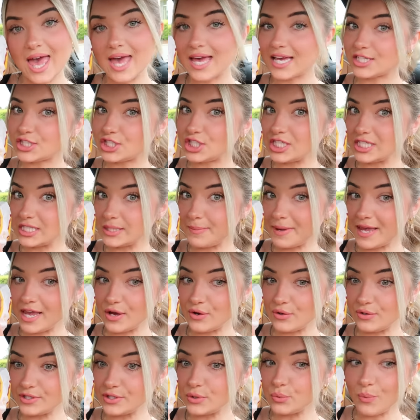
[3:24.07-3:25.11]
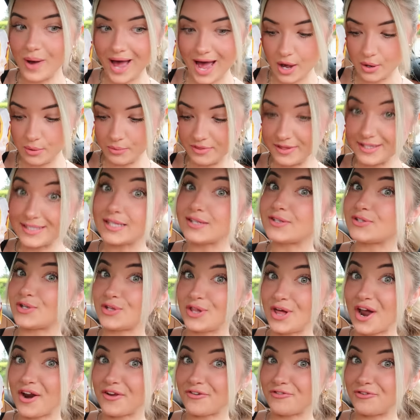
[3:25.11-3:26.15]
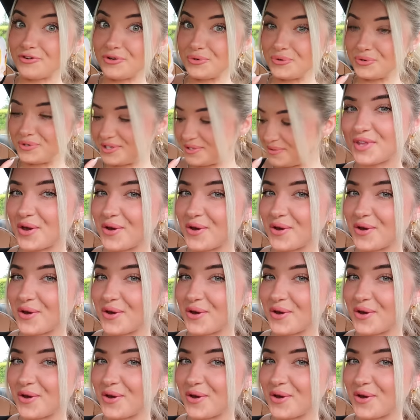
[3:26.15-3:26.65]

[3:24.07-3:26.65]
egg, and cheese bagels. Wow, this is a lot of food.